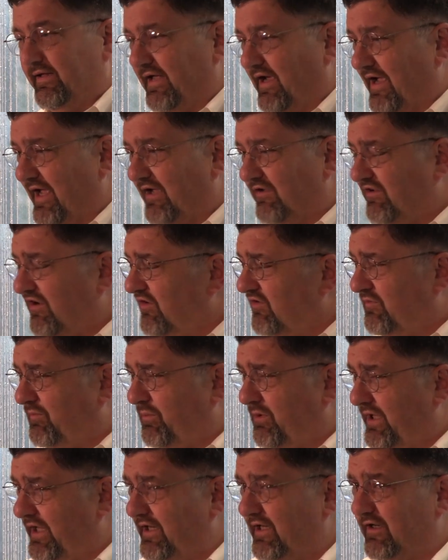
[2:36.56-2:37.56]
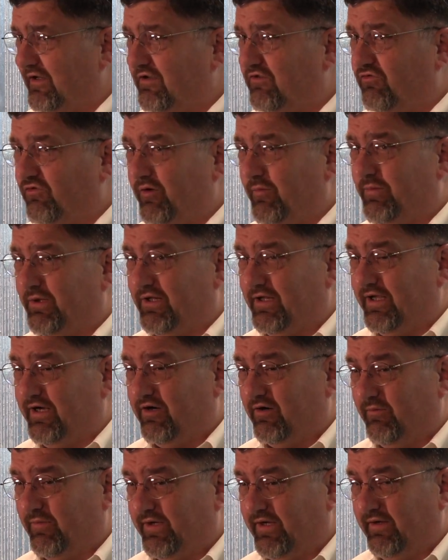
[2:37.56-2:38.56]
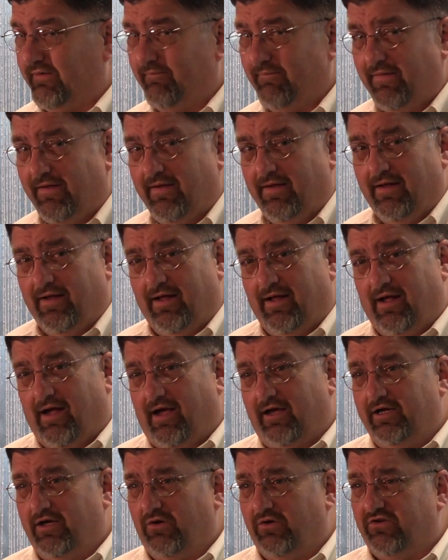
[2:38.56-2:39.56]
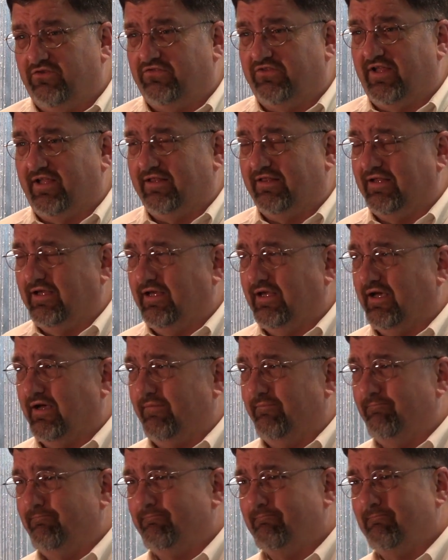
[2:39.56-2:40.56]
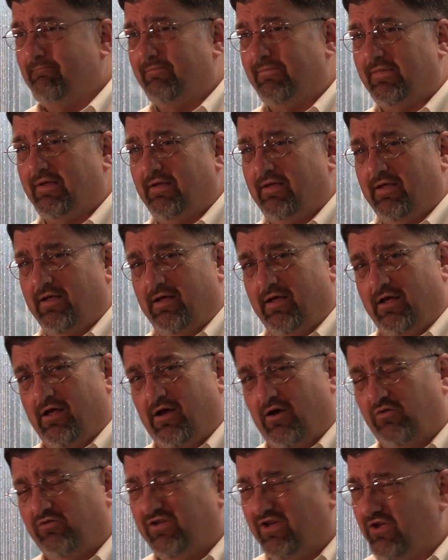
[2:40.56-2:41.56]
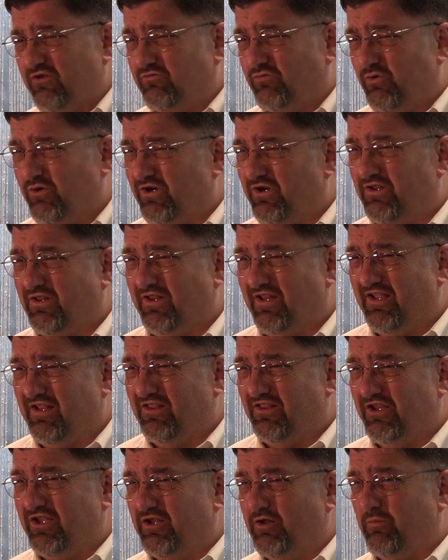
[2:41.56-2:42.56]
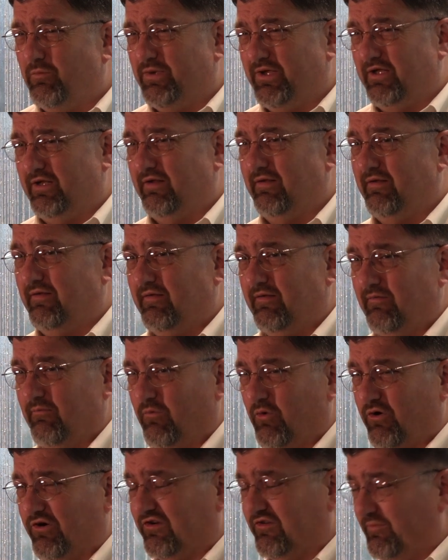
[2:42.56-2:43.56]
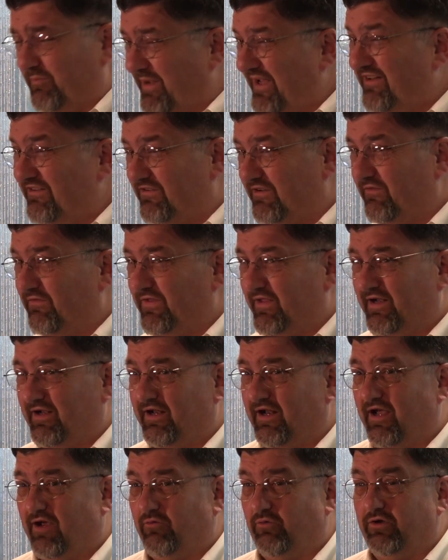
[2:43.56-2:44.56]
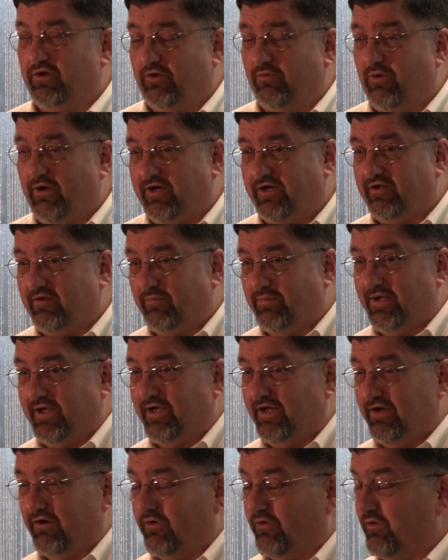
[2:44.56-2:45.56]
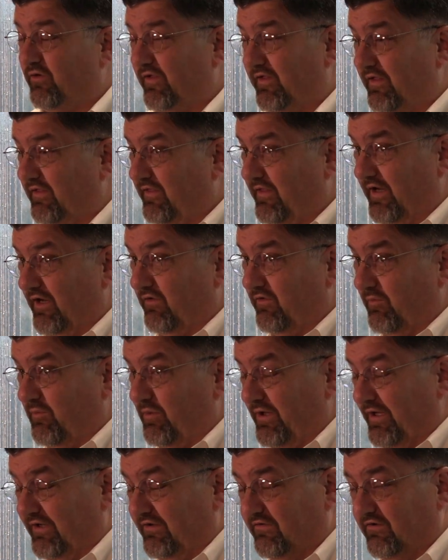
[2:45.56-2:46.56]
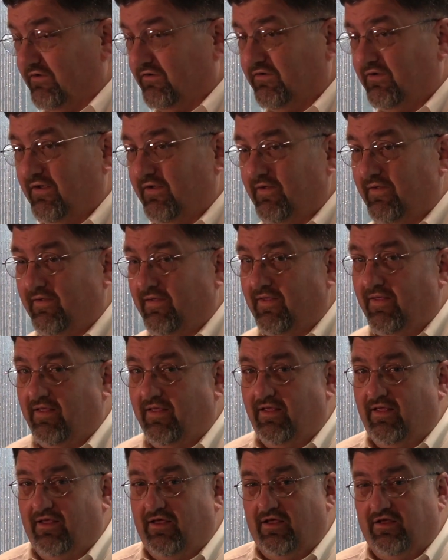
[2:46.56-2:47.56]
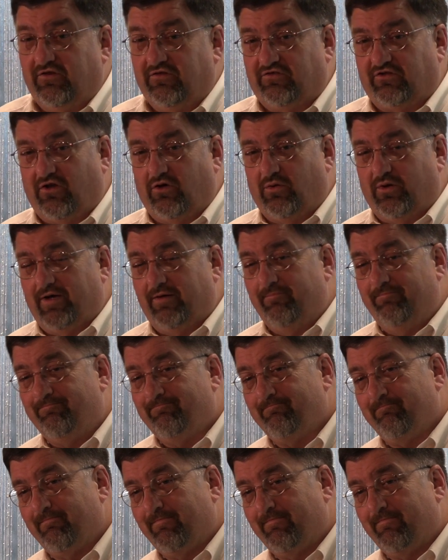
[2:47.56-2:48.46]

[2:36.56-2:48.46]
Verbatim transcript: Now, as I was planning the trip in Laramie, I noticed that the hotels were a little bit more expensive than I really wanted to pay, or the other places. So,